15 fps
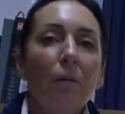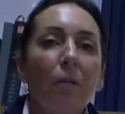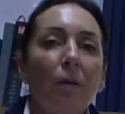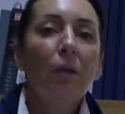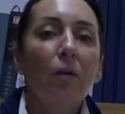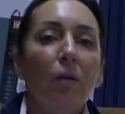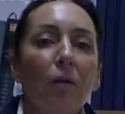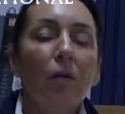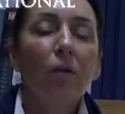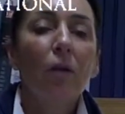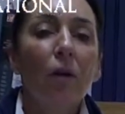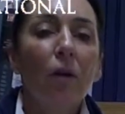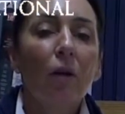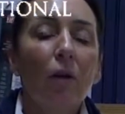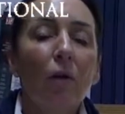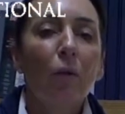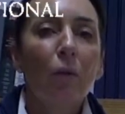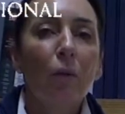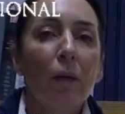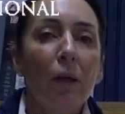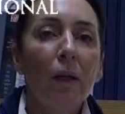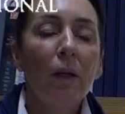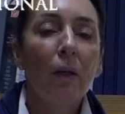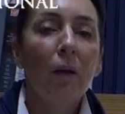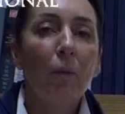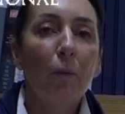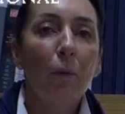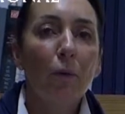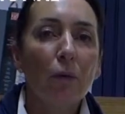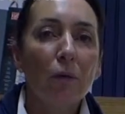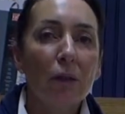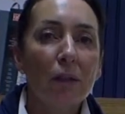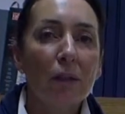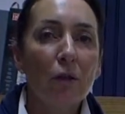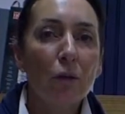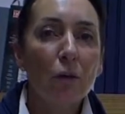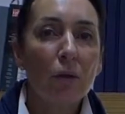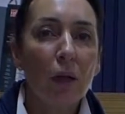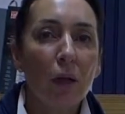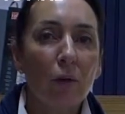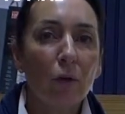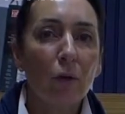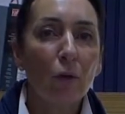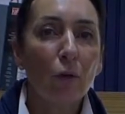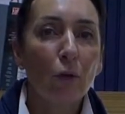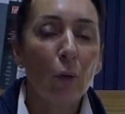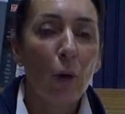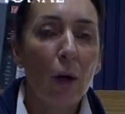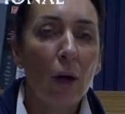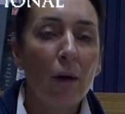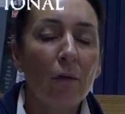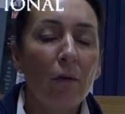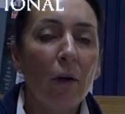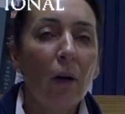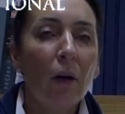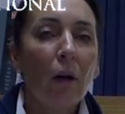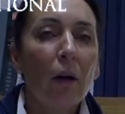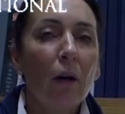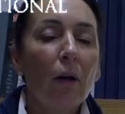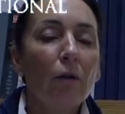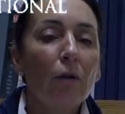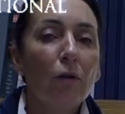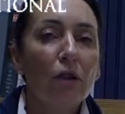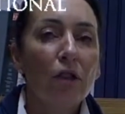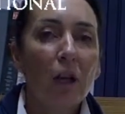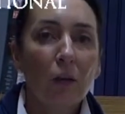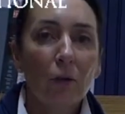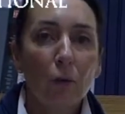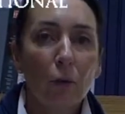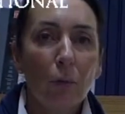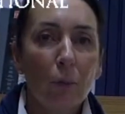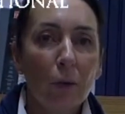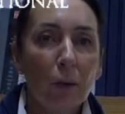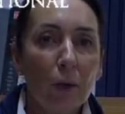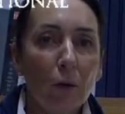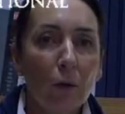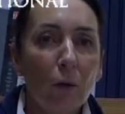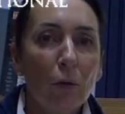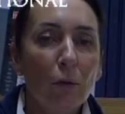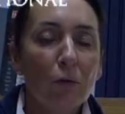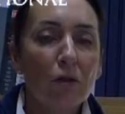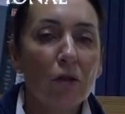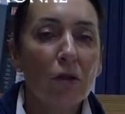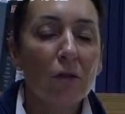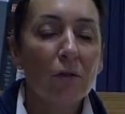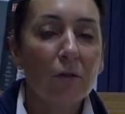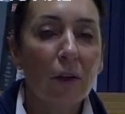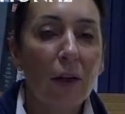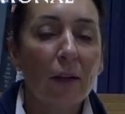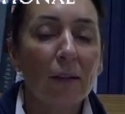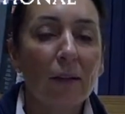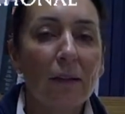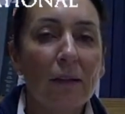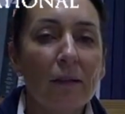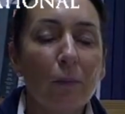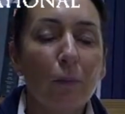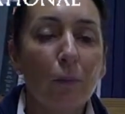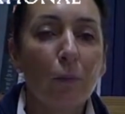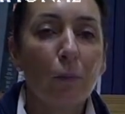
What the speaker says: because we bought in 2012 the Château Pegau, which in fact is